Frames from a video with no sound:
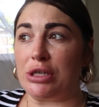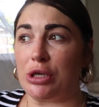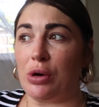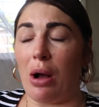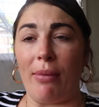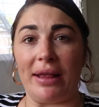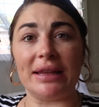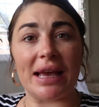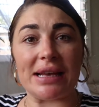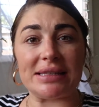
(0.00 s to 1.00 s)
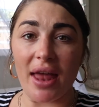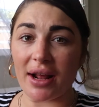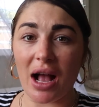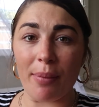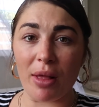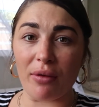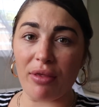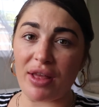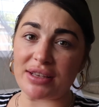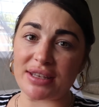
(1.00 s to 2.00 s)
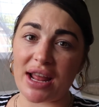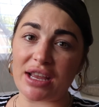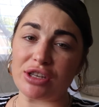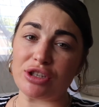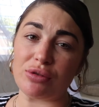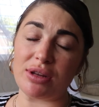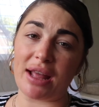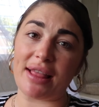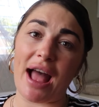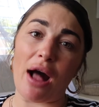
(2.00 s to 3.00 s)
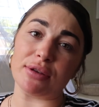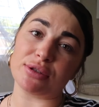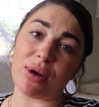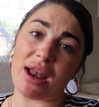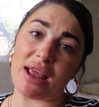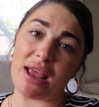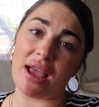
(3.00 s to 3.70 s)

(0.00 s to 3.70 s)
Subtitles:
do on my list and a couple of things that I can do to get the house ready,